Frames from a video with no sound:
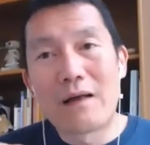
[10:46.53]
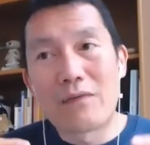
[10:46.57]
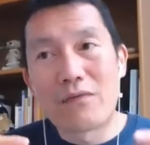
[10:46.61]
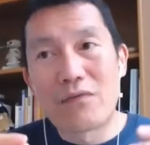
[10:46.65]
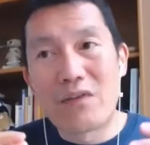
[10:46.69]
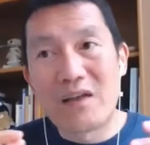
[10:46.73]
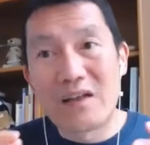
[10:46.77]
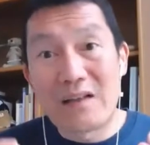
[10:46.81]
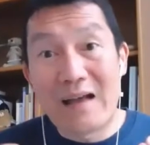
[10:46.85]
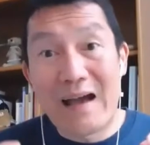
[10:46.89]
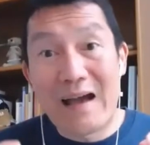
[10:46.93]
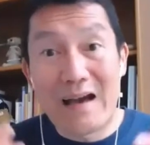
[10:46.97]

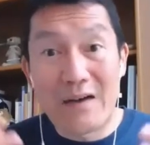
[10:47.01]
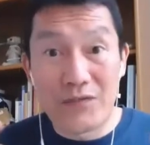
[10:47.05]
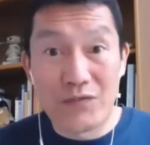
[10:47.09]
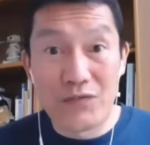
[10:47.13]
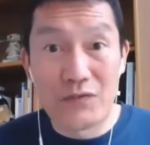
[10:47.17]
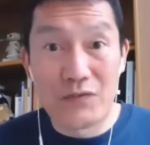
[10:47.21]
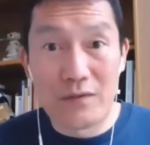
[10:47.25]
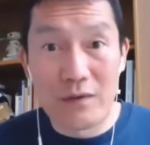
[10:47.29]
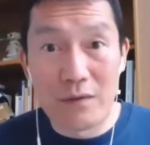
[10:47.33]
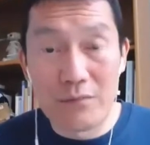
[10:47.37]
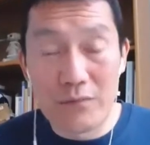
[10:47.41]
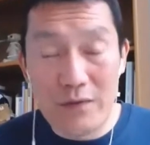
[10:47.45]
they have
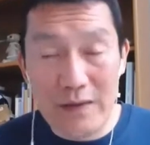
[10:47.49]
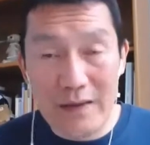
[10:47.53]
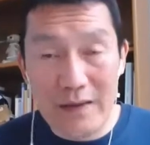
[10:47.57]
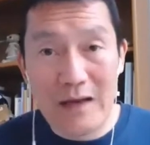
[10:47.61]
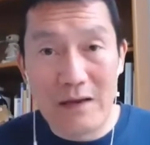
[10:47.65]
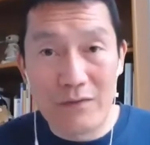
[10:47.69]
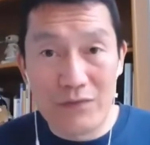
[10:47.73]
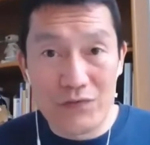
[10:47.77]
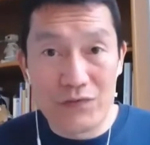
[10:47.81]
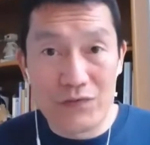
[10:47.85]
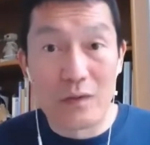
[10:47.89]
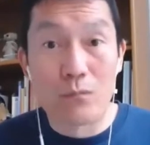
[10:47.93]
some they
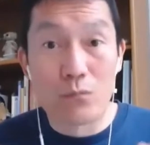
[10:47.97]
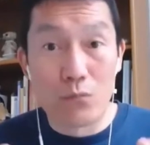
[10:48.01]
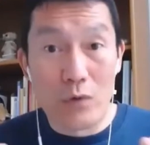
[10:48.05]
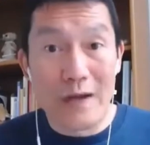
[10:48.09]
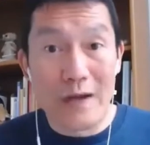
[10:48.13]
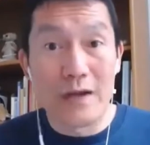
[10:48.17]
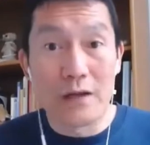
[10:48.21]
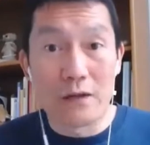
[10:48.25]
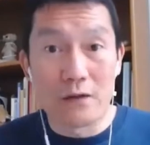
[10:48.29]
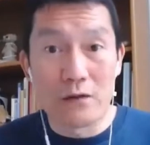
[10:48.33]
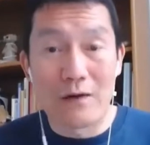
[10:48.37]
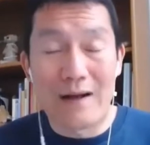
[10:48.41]
have some
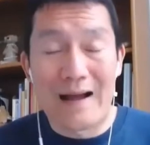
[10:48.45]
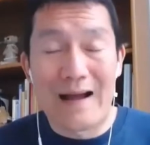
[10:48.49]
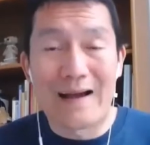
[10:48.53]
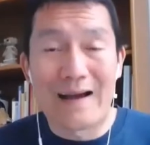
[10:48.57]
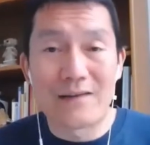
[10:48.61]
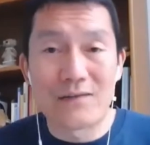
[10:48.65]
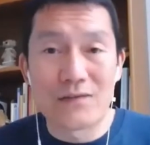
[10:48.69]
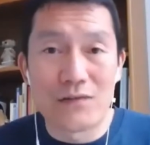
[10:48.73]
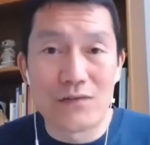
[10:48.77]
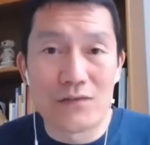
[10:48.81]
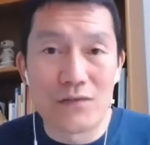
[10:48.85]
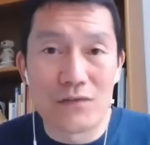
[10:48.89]
regular
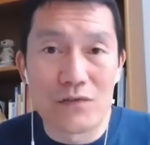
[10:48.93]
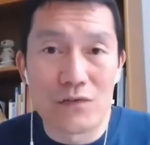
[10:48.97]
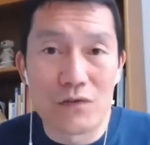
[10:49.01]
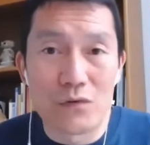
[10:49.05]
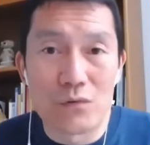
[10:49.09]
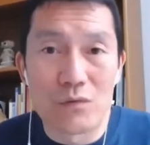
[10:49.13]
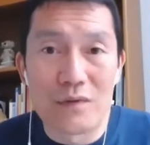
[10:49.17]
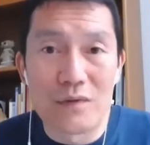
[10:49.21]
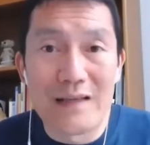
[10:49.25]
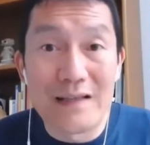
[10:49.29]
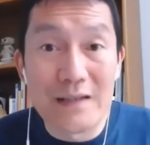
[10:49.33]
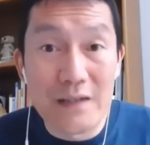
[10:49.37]
access to
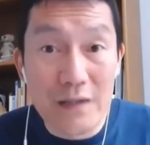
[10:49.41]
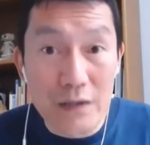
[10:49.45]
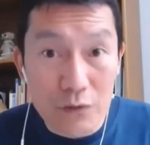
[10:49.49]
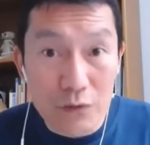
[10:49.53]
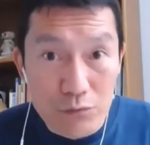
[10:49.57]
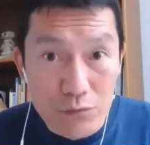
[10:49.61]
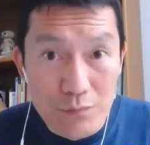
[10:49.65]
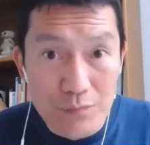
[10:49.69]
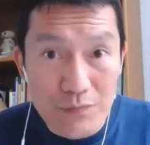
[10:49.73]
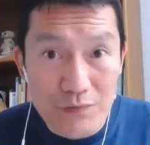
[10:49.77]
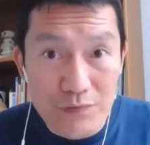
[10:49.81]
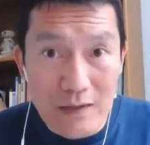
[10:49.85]
you in a
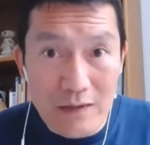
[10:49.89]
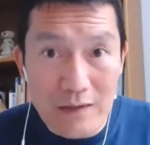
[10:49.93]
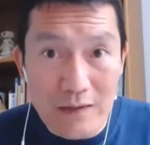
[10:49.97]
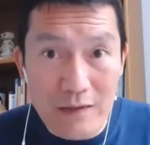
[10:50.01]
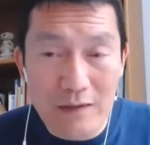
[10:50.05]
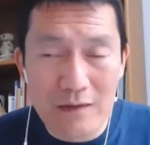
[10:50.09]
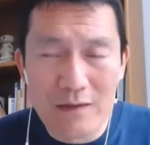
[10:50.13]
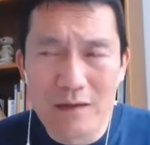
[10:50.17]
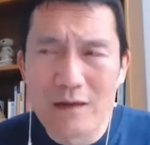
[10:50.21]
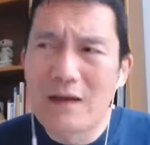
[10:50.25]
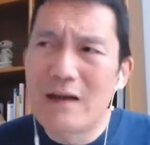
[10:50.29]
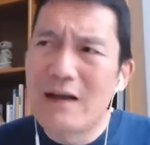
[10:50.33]
group
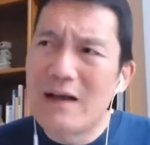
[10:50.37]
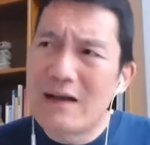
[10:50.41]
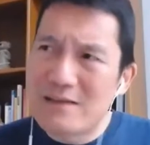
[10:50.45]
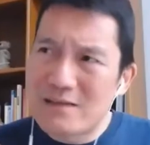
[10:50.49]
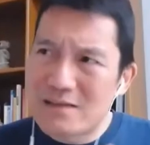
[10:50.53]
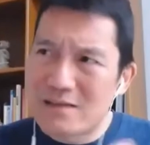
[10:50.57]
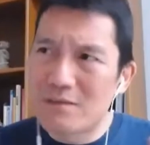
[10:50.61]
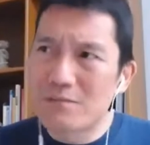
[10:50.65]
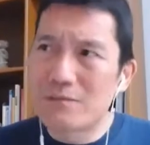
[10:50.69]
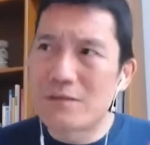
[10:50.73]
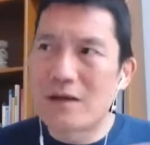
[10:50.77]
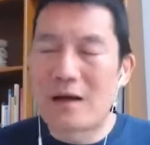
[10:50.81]
setting and
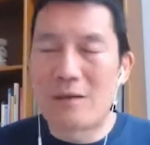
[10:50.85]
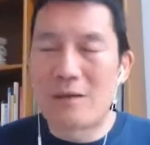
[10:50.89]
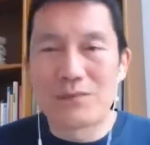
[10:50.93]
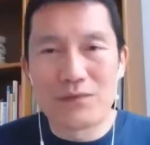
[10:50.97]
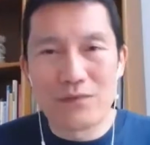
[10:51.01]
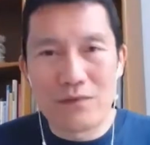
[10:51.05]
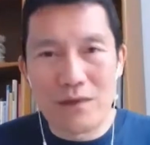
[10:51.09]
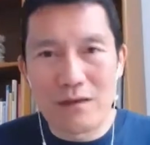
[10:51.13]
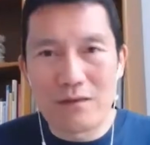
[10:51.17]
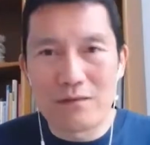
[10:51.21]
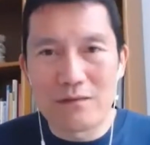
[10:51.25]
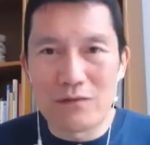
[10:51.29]
sometimes
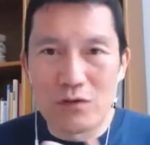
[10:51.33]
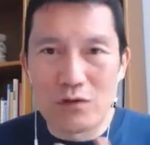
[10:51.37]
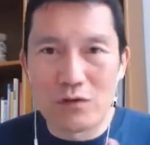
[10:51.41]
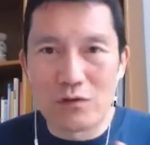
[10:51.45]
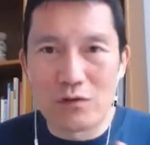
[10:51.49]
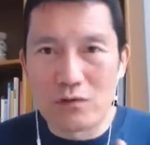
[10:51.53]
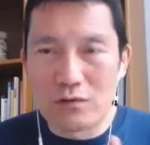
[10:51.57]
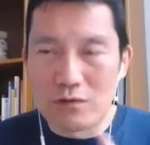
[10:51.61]
they you,